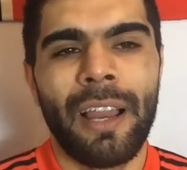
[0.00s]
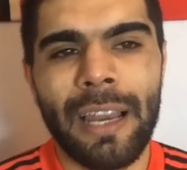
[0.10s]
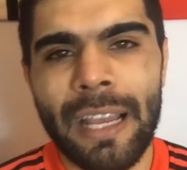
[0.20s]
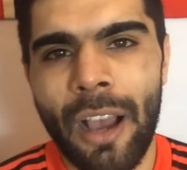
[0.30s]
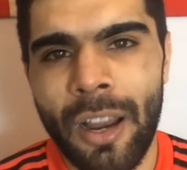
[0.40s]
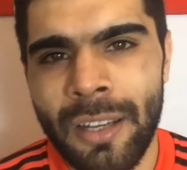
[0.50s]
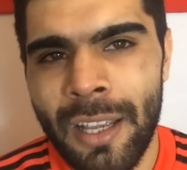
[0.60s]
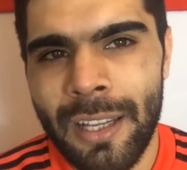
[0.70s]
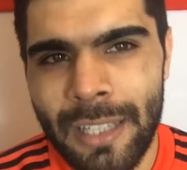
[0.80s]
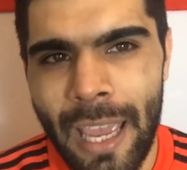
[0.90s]
Lyon
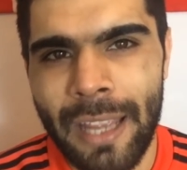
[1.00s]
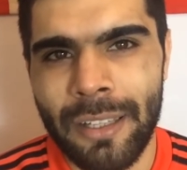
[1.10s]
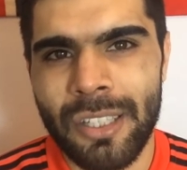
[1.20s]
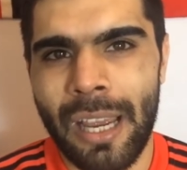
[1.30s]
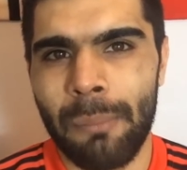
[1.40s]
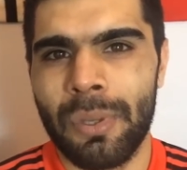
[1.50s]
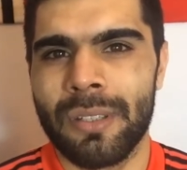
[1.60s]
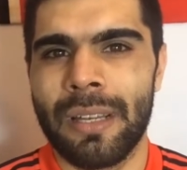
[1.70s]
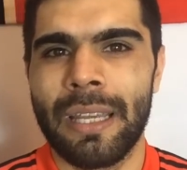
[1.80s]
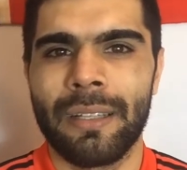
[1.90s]
get in the
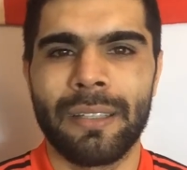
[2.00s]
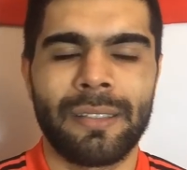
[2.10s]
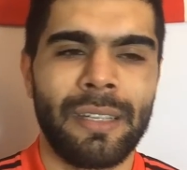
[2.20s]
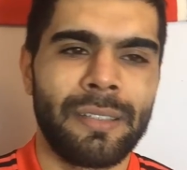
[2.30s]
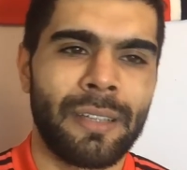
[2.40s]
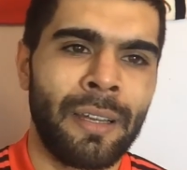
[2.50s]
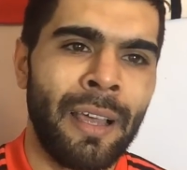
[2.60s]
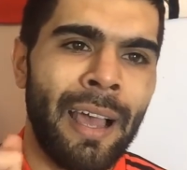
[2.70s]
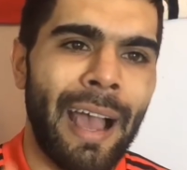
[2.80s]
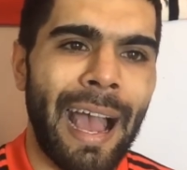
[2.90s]
Champions League this season,
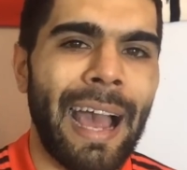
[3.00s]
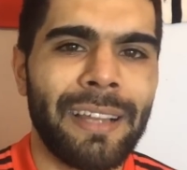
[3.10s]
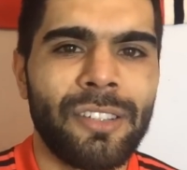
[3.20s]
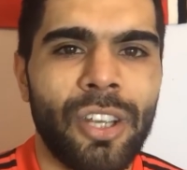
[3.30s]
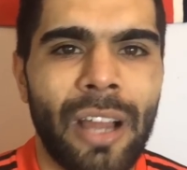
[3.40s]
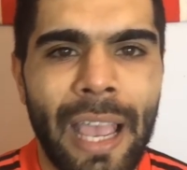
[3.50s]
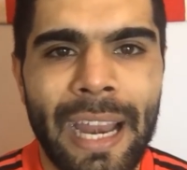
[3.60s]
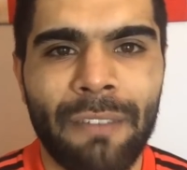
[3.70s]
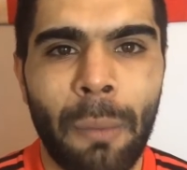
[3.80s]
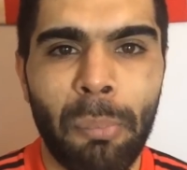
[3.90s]
and
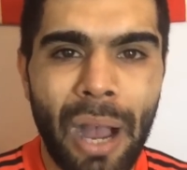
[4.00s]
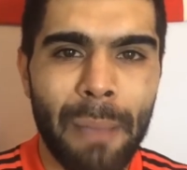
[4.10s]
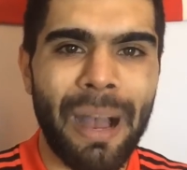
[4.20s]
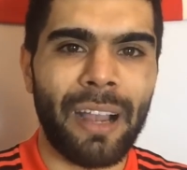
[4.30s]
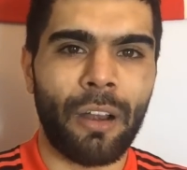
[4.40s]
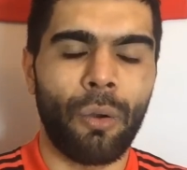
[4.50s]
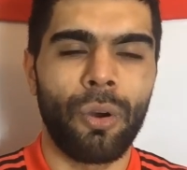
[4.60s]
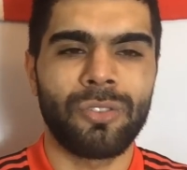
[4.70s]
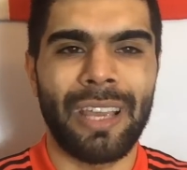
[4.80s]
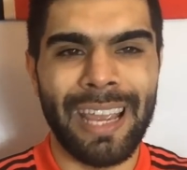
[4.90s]
United have a buyback
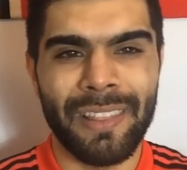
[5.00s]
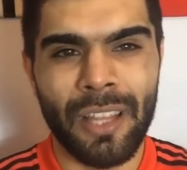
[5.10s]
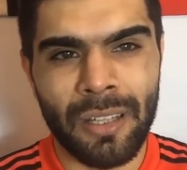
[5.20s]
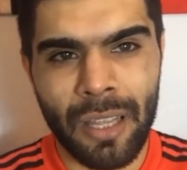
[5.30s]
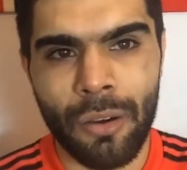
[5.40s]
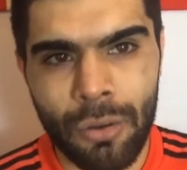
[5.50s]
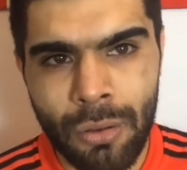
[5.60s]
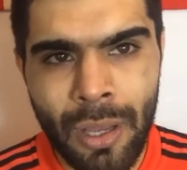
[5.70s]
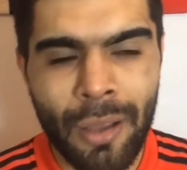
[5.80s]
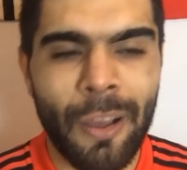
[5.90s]
clause in the
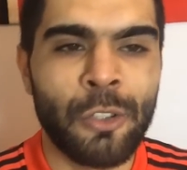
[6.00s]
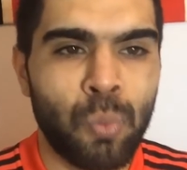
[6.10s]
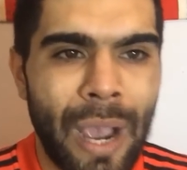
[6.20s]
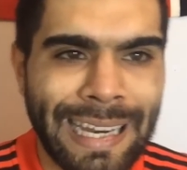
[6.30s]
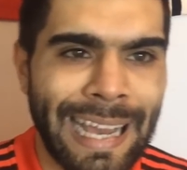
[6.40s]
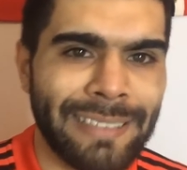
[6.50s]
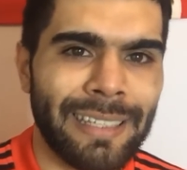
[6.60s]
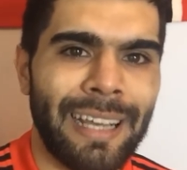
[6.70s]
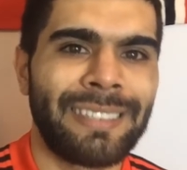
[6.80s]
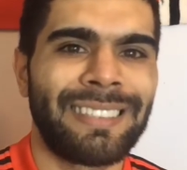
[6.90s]
deal as well as
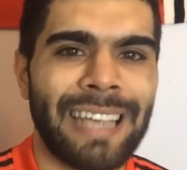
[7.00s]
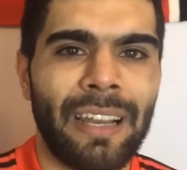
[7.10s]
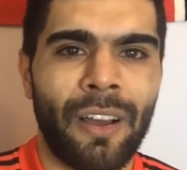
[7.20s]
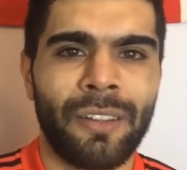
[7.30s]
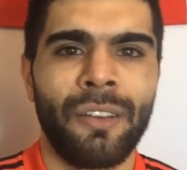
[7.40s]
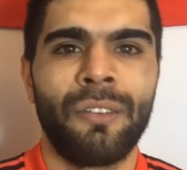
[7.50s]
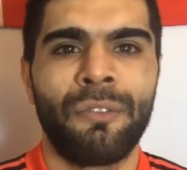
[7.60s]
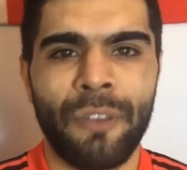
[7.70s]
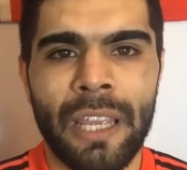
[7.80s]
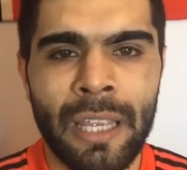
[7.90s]
a sell-on
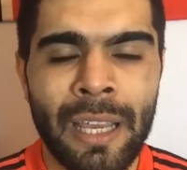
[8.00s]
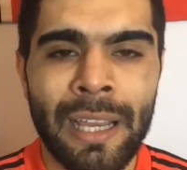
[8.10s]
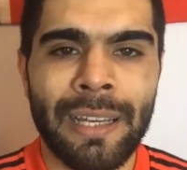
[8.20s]
fee.